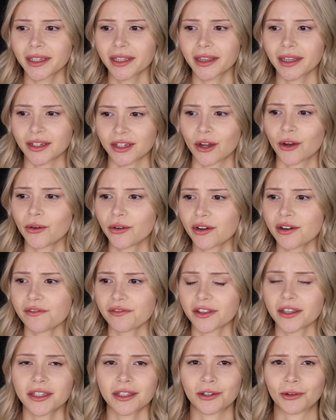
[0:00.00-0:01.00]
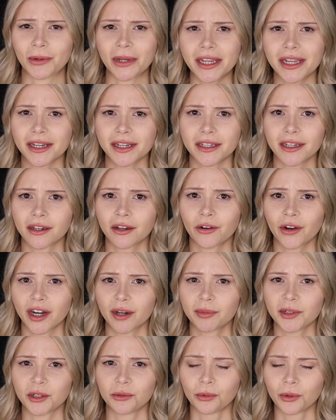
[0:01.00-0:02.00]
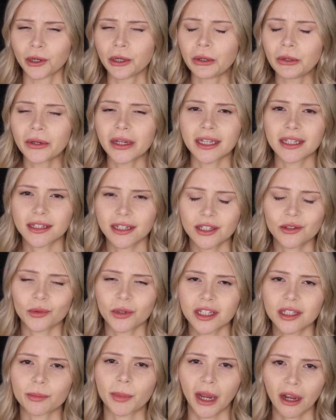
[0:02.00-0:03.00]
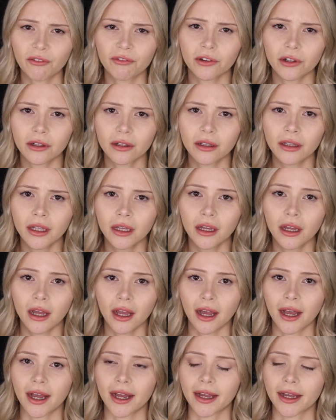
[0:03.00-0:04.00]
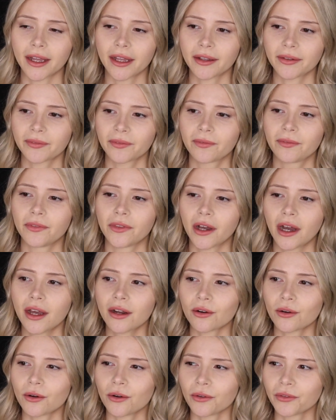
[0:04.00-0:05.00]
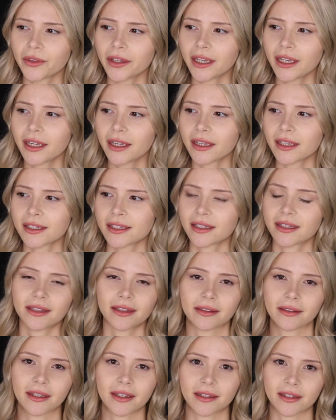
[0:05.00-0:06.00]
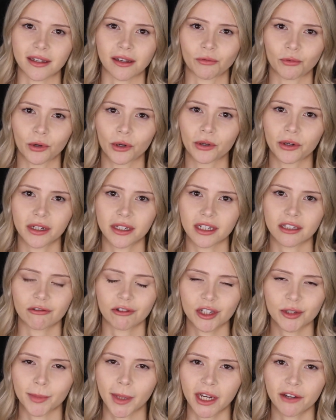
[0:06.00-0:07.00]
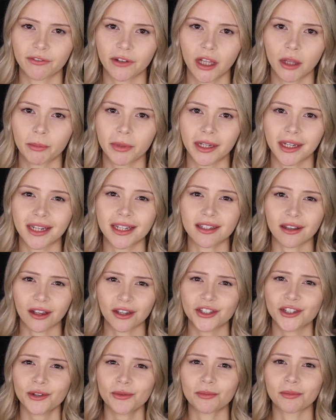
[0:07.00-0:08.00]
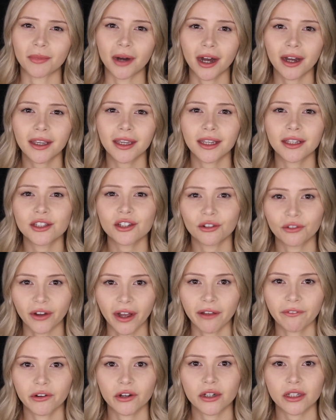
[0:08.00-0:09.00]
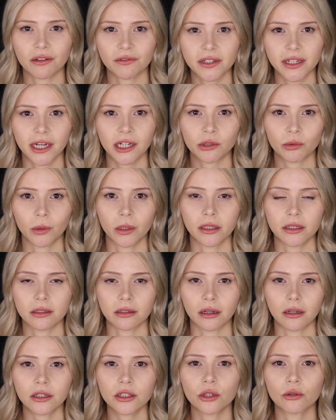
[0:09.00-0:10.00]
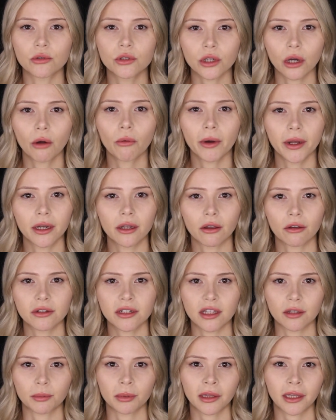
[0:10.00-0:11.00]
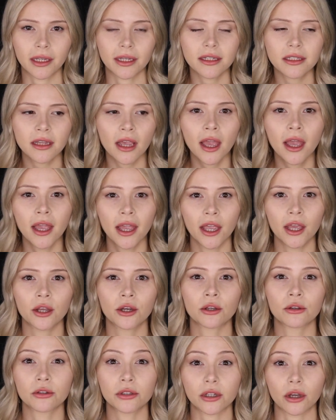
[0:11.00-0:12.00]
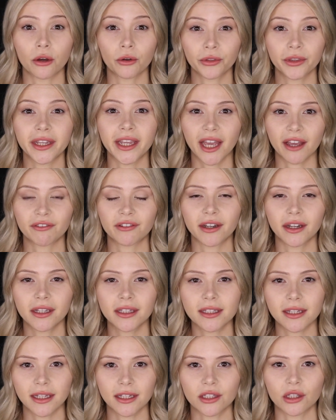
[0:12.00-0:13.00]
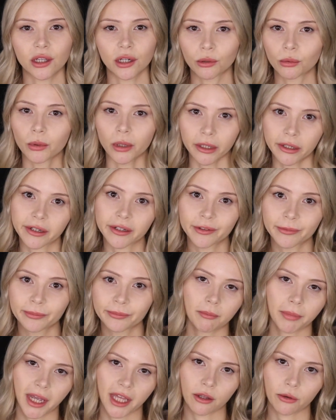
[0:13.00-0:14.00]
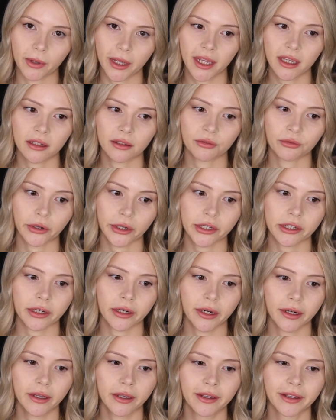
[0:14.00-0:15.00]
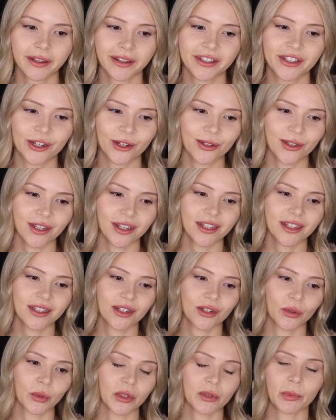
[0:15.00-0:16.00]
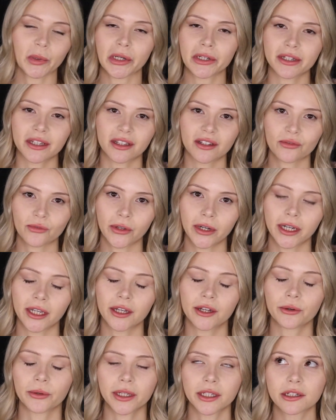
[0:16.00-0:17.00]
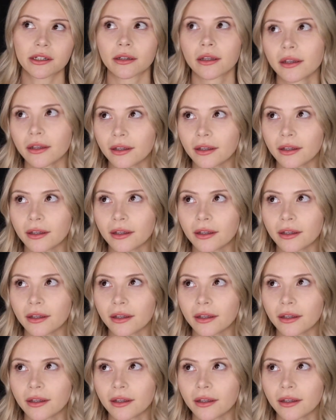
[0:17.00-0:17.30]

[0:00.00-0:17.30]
the tone of this tweet is incredibly rude and disrespectful. Not only is it rude and disrespectful, but he's also mocking survivors of sexual assault who don't want to go to the police and whose only evidence is their word. By the way, if Richard chooses to respond to this video, which